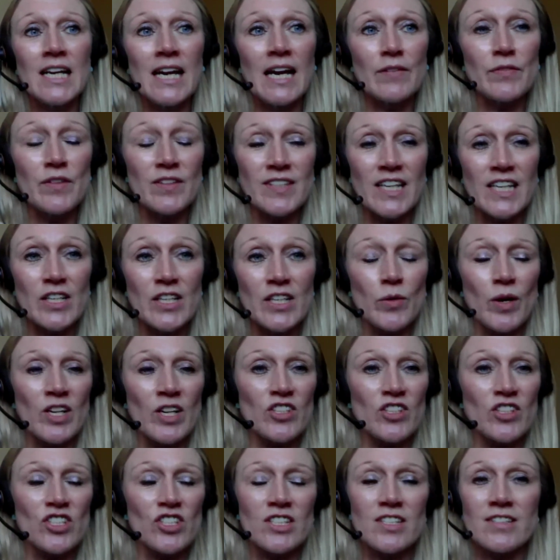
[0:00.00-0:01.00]
If there's any
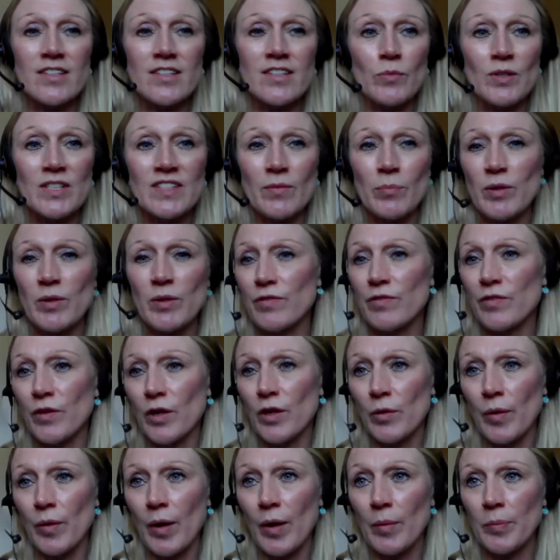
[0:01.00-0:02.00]
questions that we said we
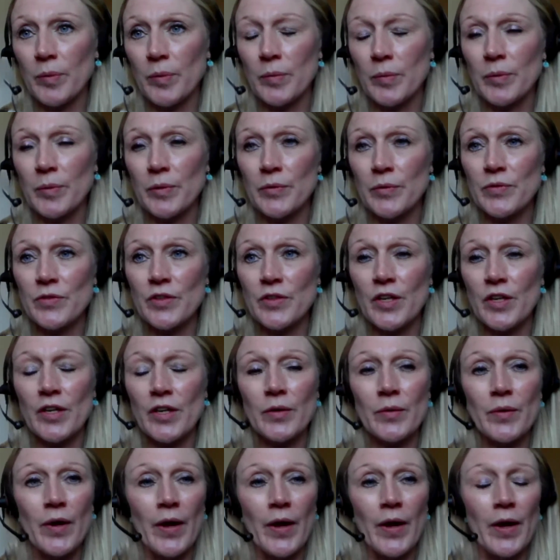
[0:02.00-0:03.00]
follow up, we will
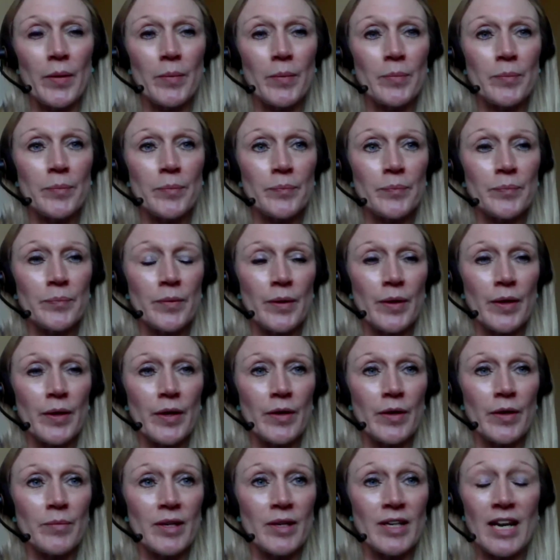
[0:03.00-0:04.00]
do. And
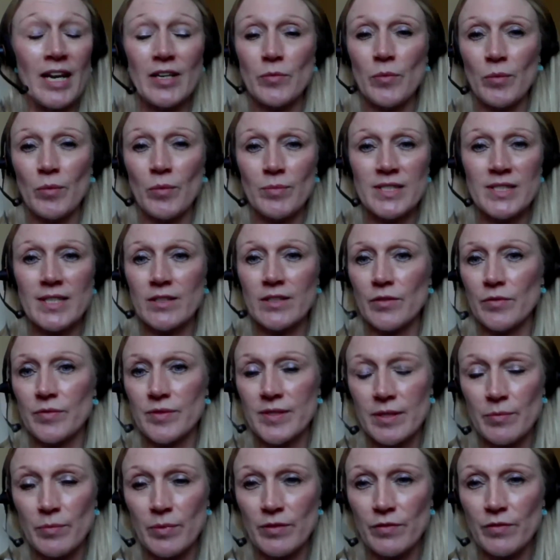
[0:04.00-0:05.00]
anyone we said,
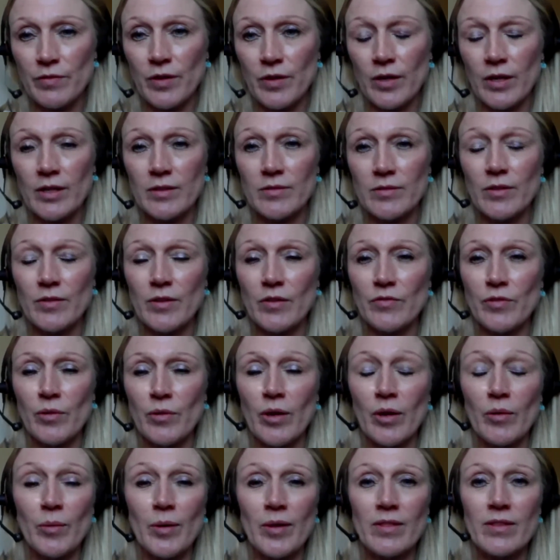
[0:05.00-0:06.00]
obviously, we'd follow
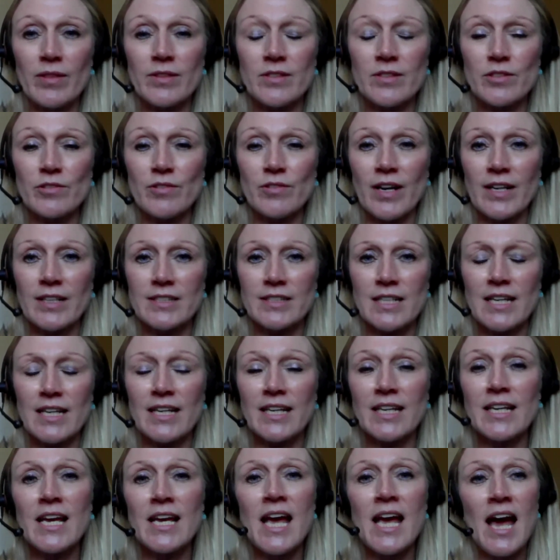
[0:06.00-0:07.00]
up with
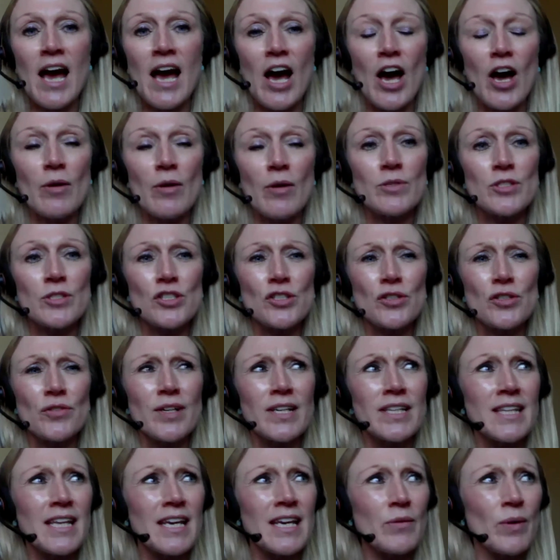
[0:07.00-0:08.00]
directly.
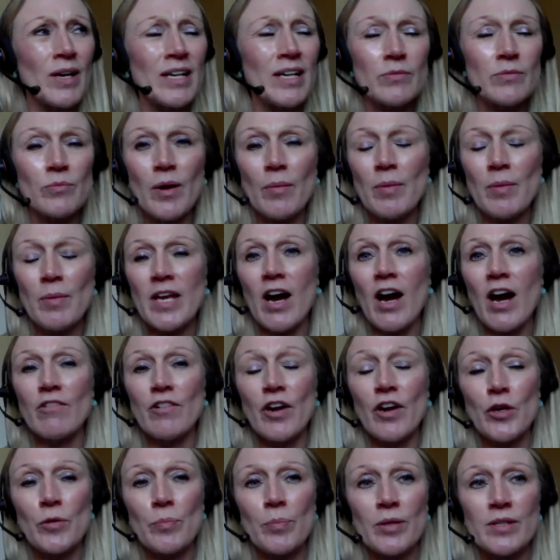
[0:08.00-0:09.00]
During when we
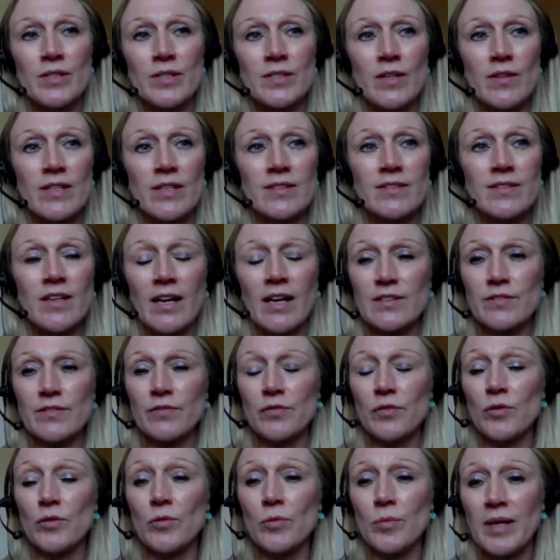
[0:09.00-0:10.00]
are open, so this next
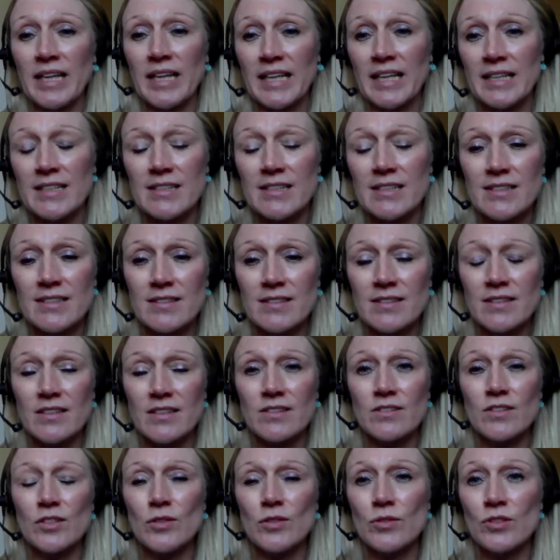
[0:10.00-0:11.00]
4 weeks,
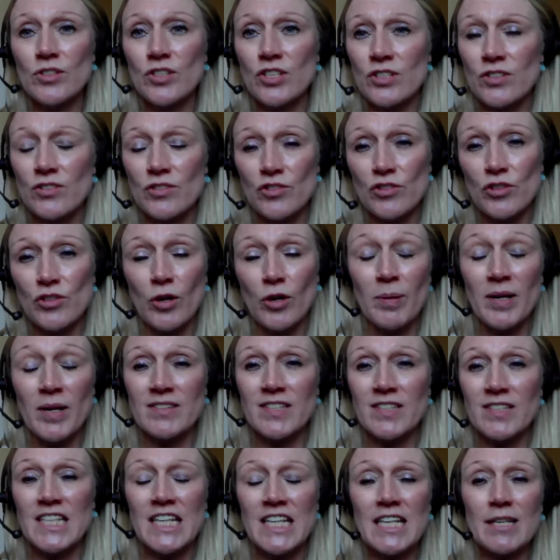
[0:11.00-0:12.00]
do just drop
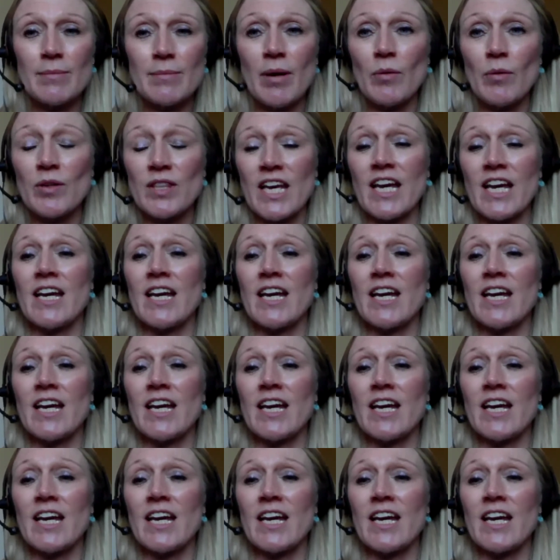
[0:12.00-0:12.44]
us an email with